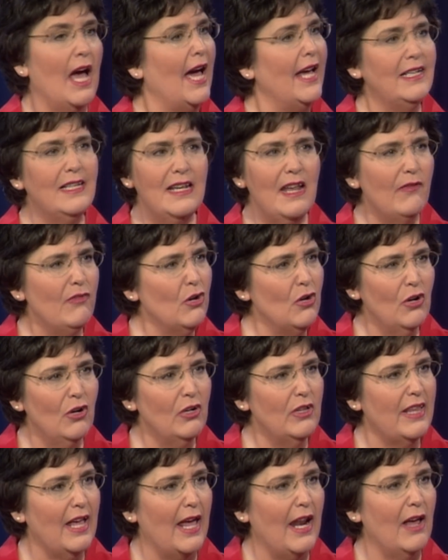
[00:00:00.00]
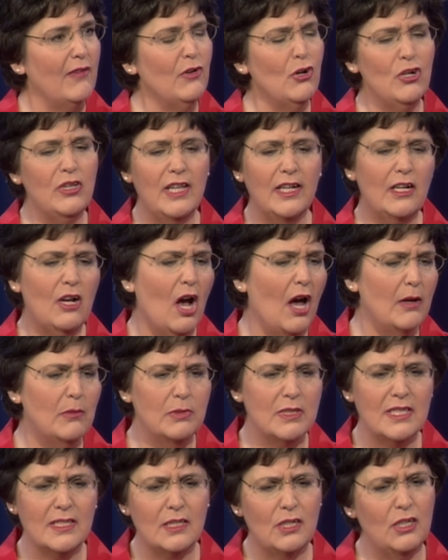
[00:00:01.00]
I'd never heard that. I've heard that God
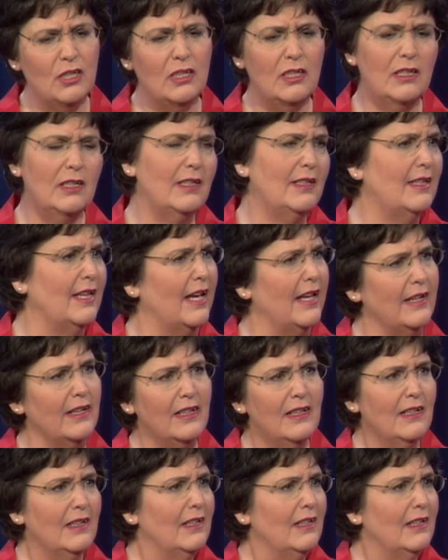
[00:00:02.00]
was good, that,